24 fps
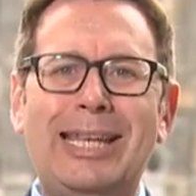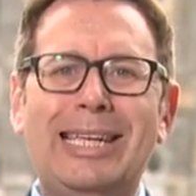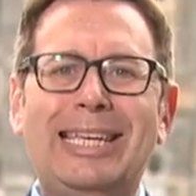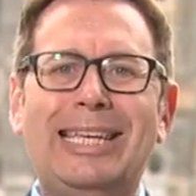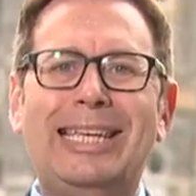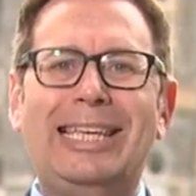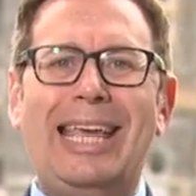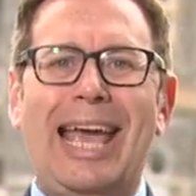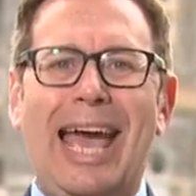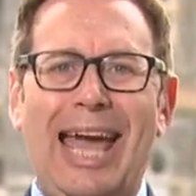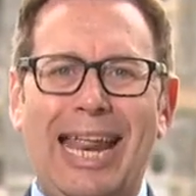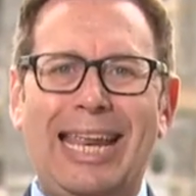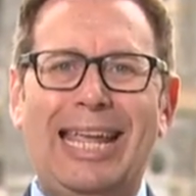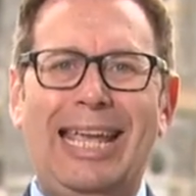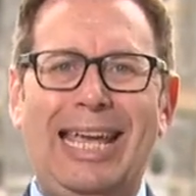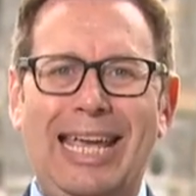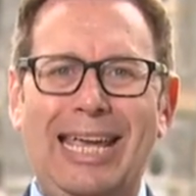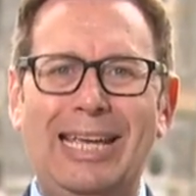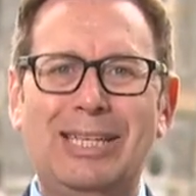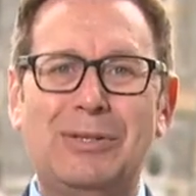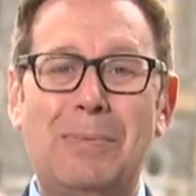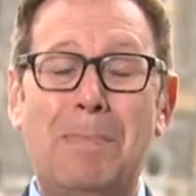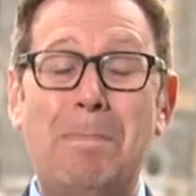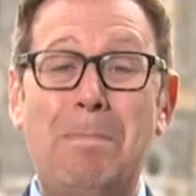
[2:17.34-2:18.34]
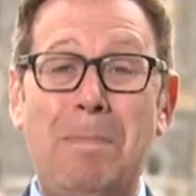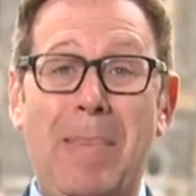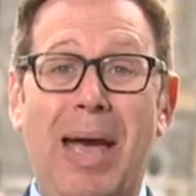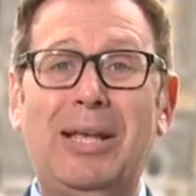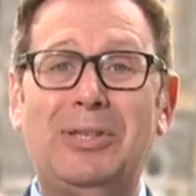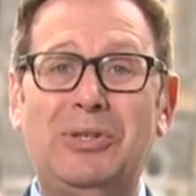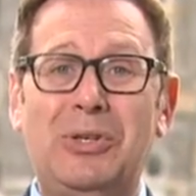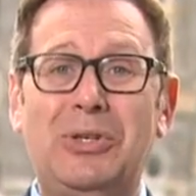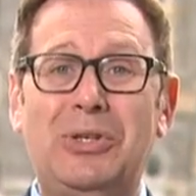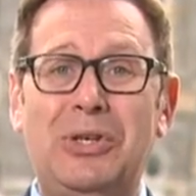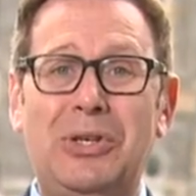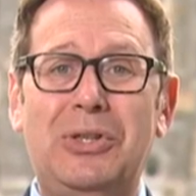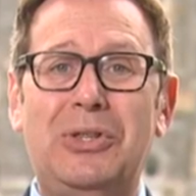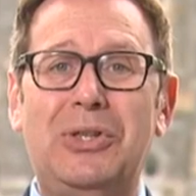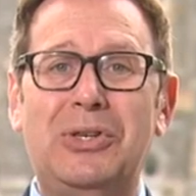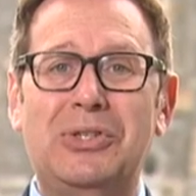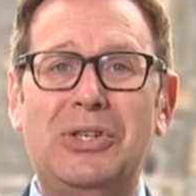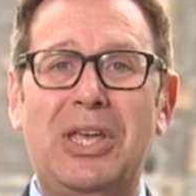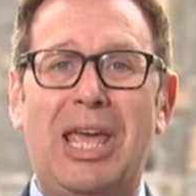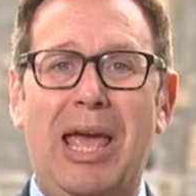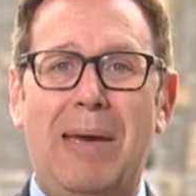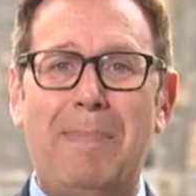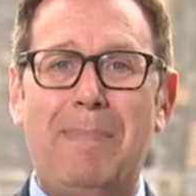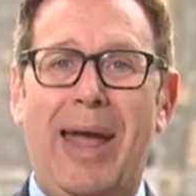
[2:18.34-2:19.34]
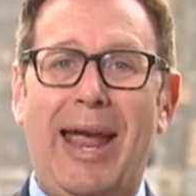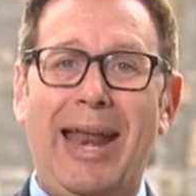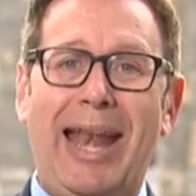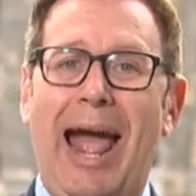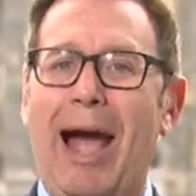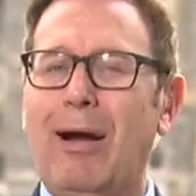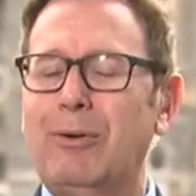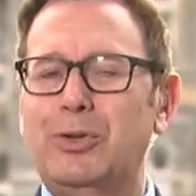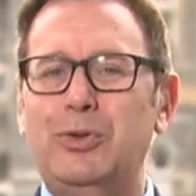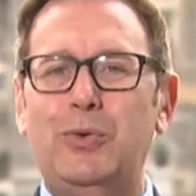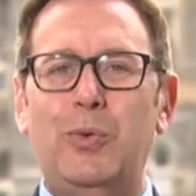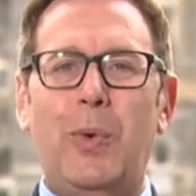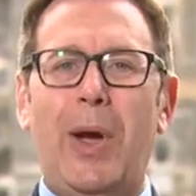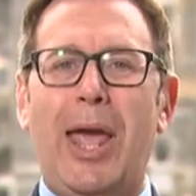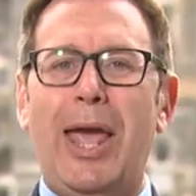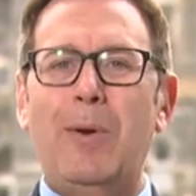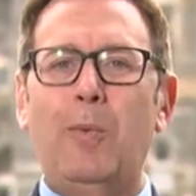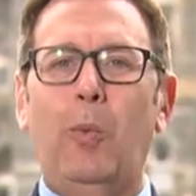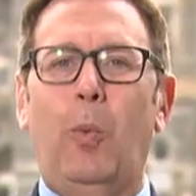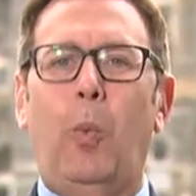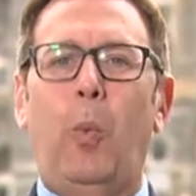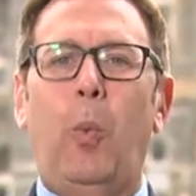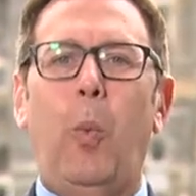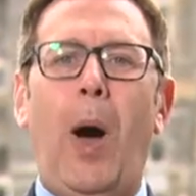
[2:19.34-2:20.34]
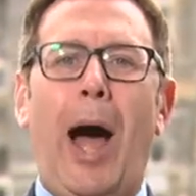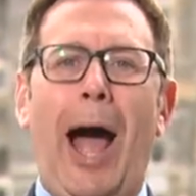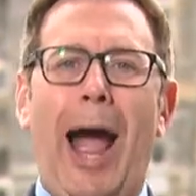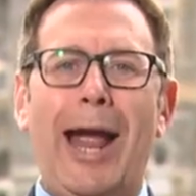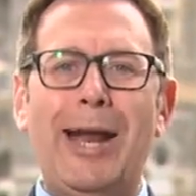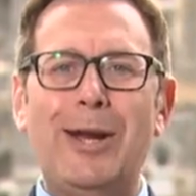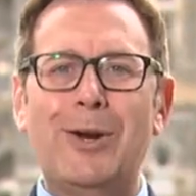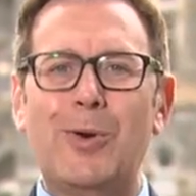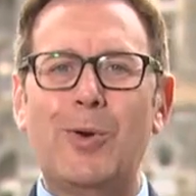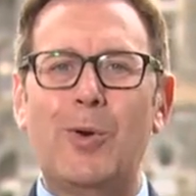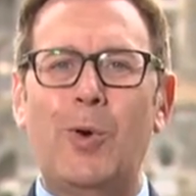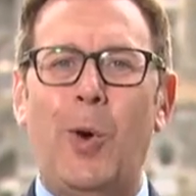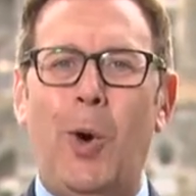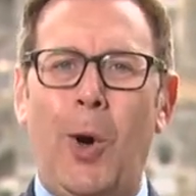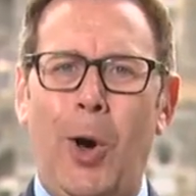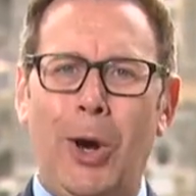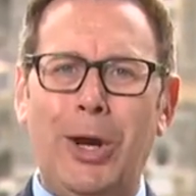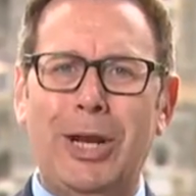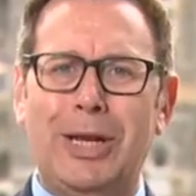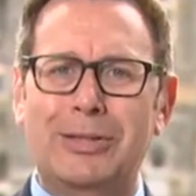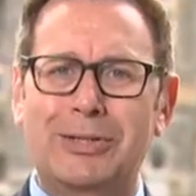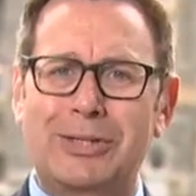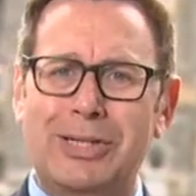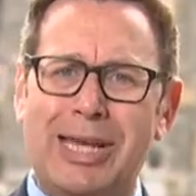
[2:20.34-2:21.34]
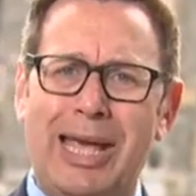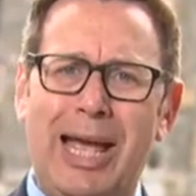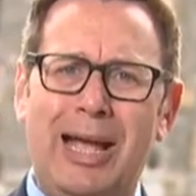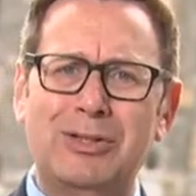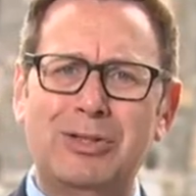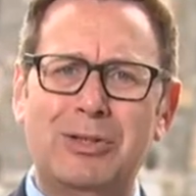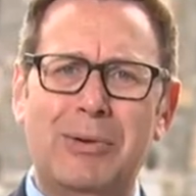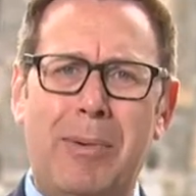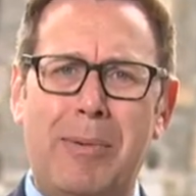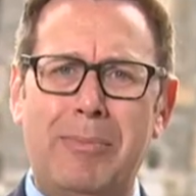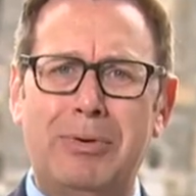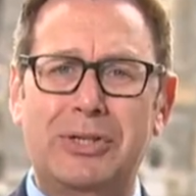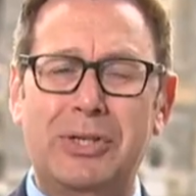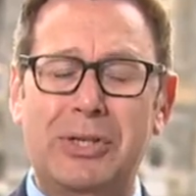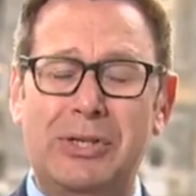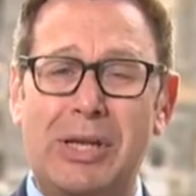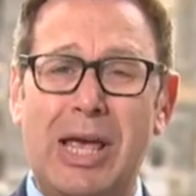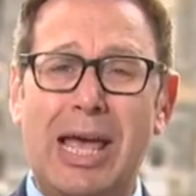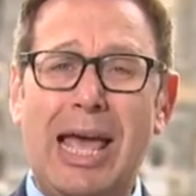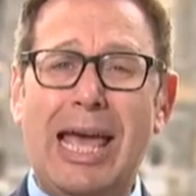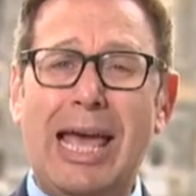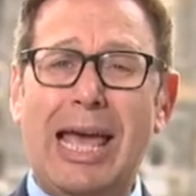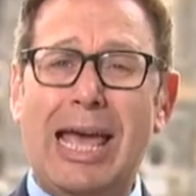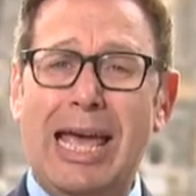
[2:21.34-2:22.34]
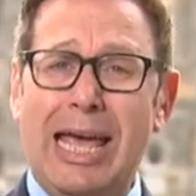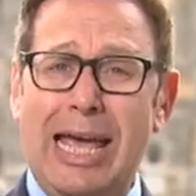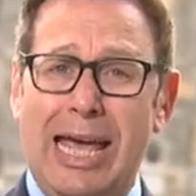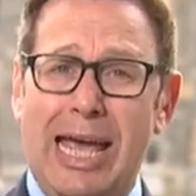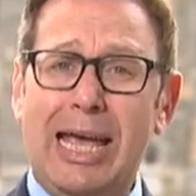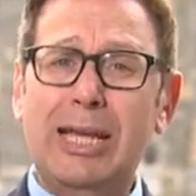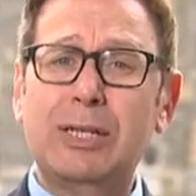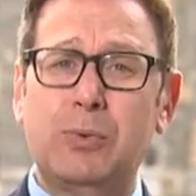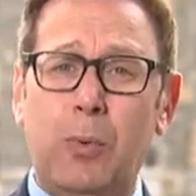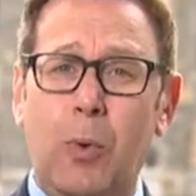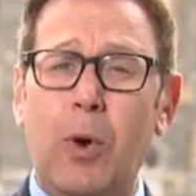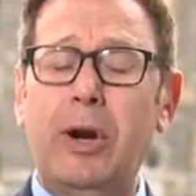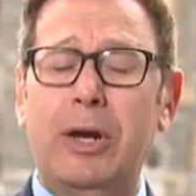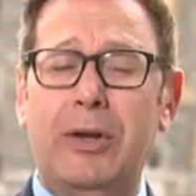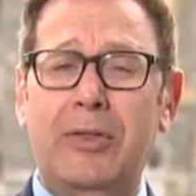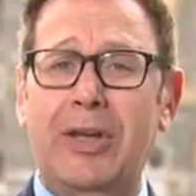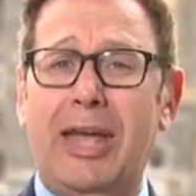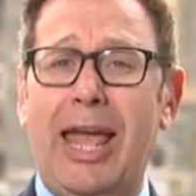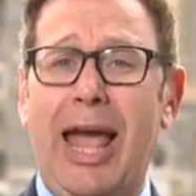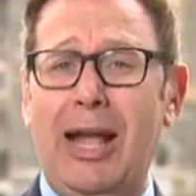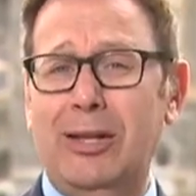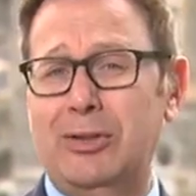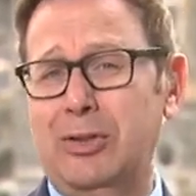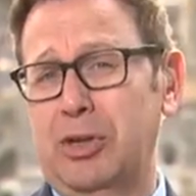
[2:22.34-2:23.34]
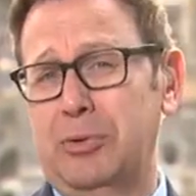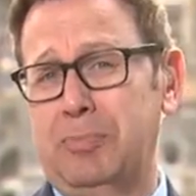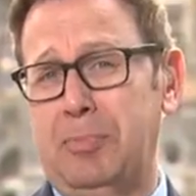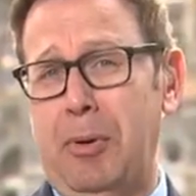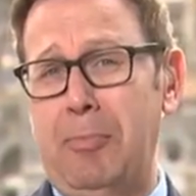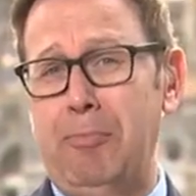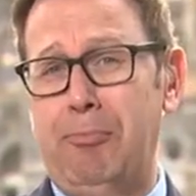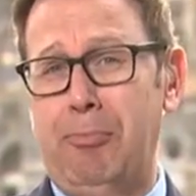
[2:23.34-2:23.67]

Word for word: get his message in this campaign out to a wider audience. The council member says his work on the council has been